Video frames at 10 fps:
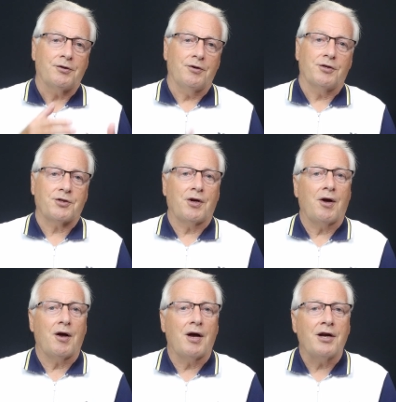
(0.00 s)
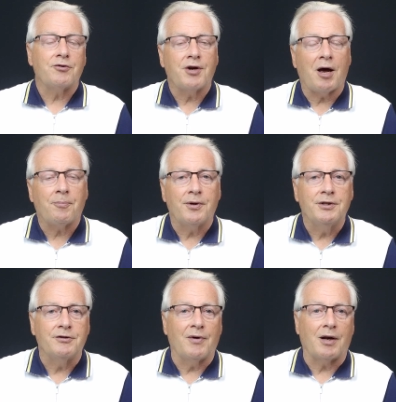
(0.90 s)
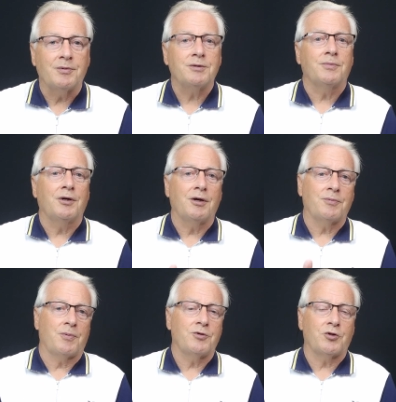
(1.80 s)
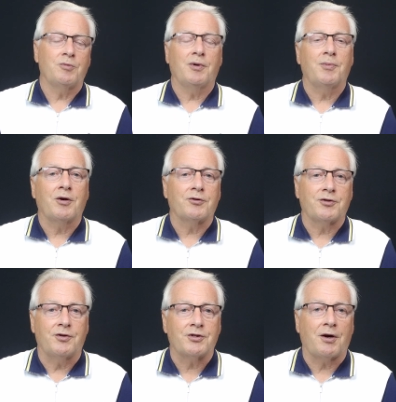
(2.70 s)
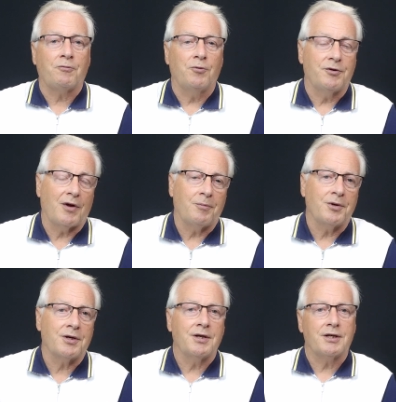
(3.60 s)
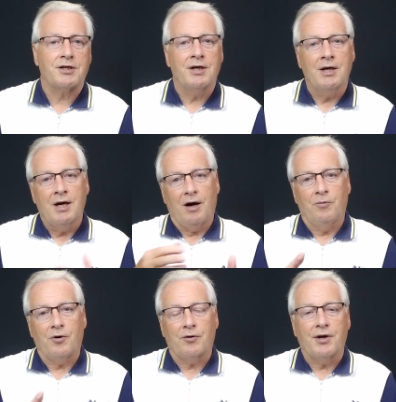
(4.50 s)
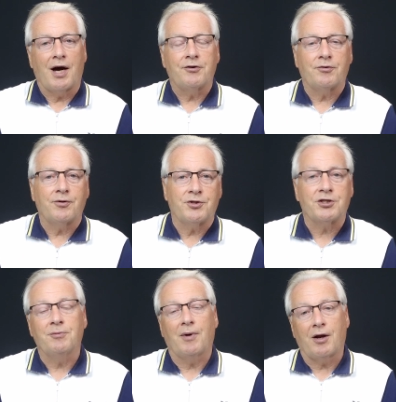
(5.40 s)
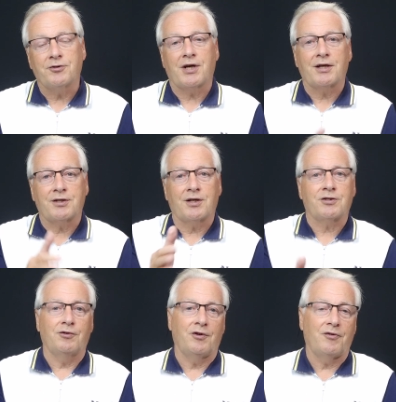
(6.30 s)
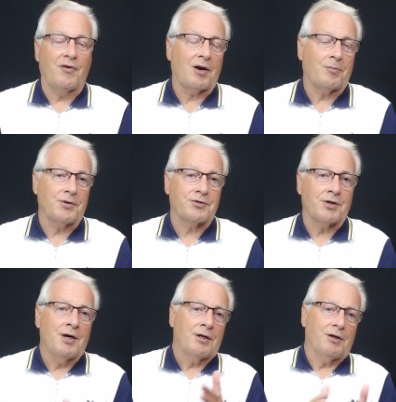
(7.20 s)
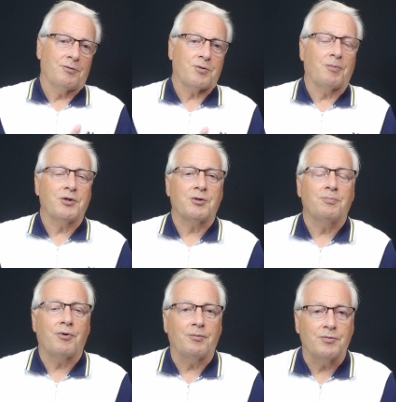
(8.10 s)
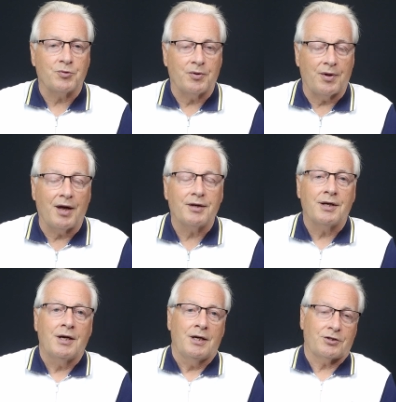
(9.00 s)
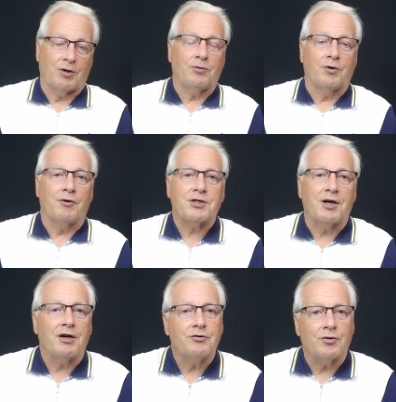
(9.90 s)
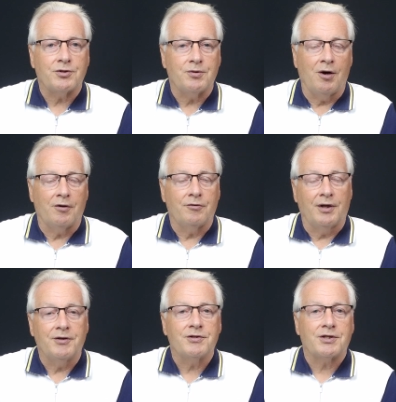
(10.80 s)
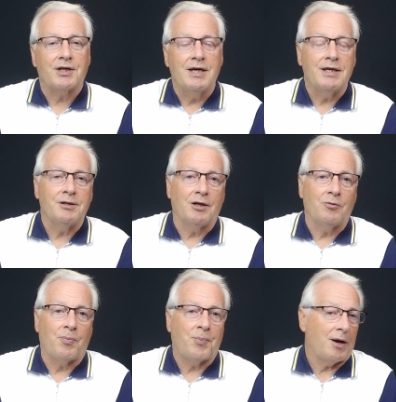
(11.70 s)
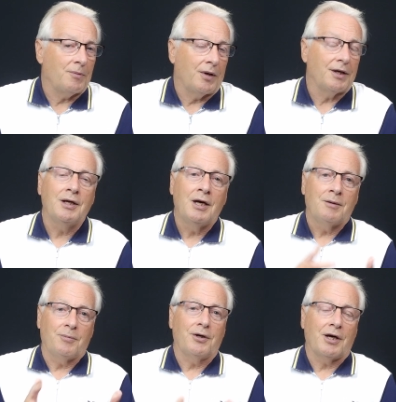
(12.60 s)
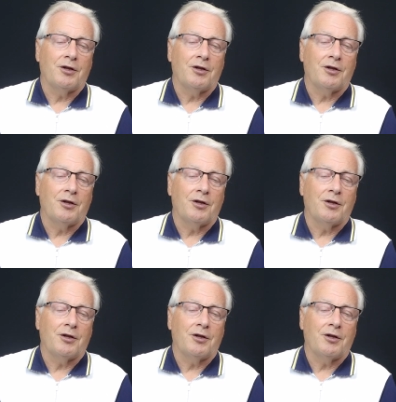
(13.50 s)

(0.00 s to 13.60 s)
There's an Android app in development, but presumably because of the software development kit and what the Android system allows access to the developers, there's probably some problems with that. So there is an Android uh, release in the pipeline, but